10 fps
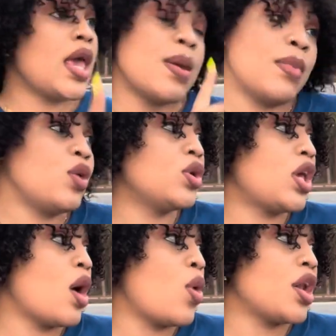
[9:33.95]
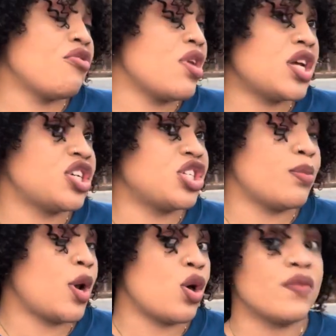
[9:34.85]
Him alone can't want the relationship,
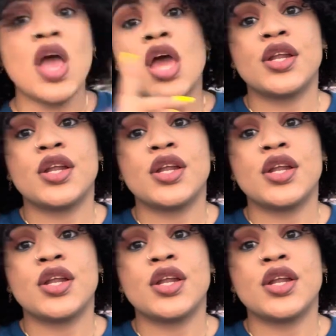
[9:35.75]
my love.